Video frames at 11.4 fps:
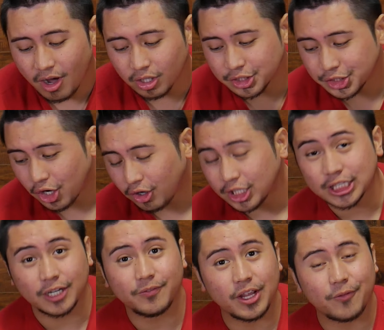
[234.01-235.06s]
All in all, I
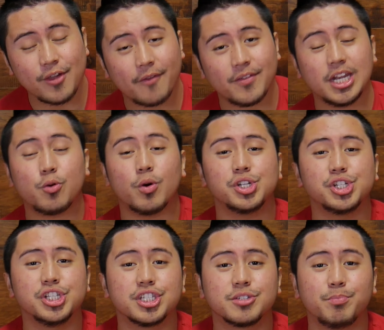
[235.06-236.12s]
love it. If you have any
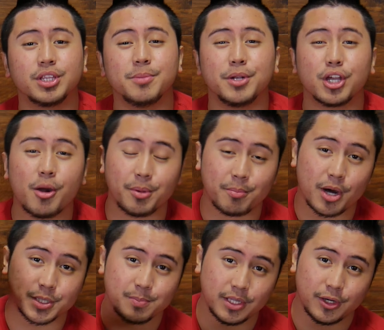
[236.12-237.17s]
questions, put them in the comment
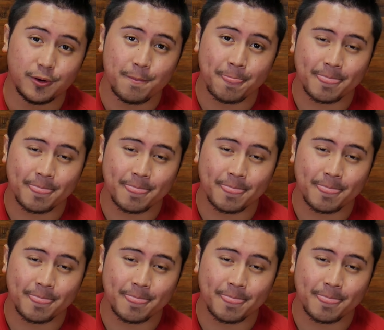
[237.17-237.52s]
box below.